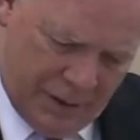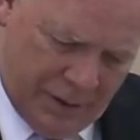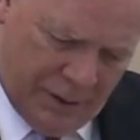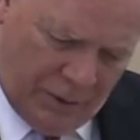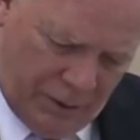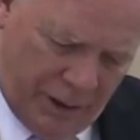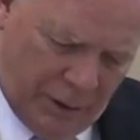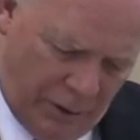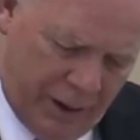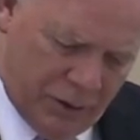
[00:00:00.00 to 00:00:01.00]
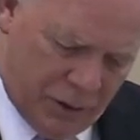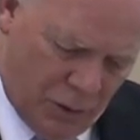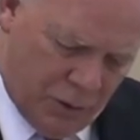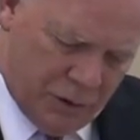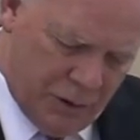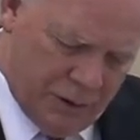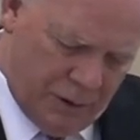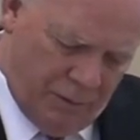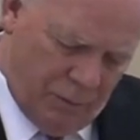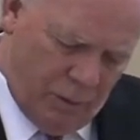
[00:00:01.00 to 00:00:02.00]
The three great sources
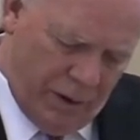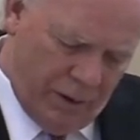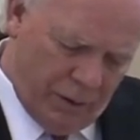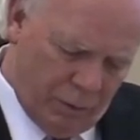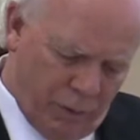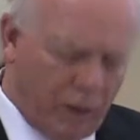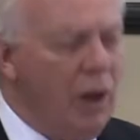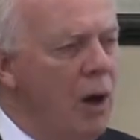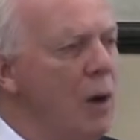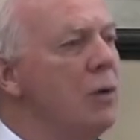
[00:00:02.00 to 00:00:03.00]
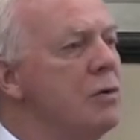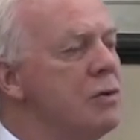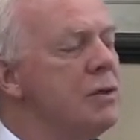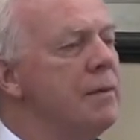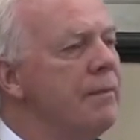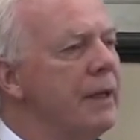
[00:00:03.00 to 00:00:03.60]
of wealth were clothes,